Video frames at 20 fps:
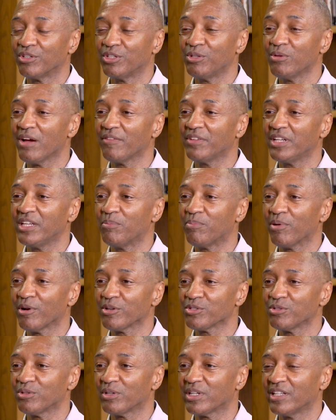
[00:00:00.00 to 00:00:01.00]
Do you have any
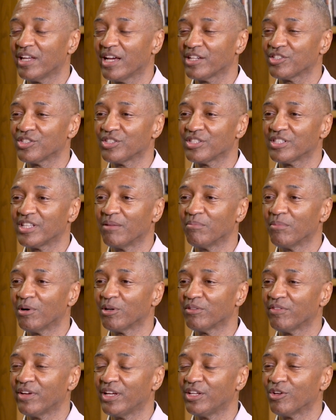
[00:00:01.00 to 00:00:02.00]
personal connections that
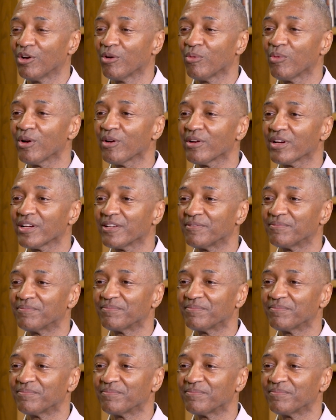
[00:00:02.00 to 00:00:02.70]
motivate your work?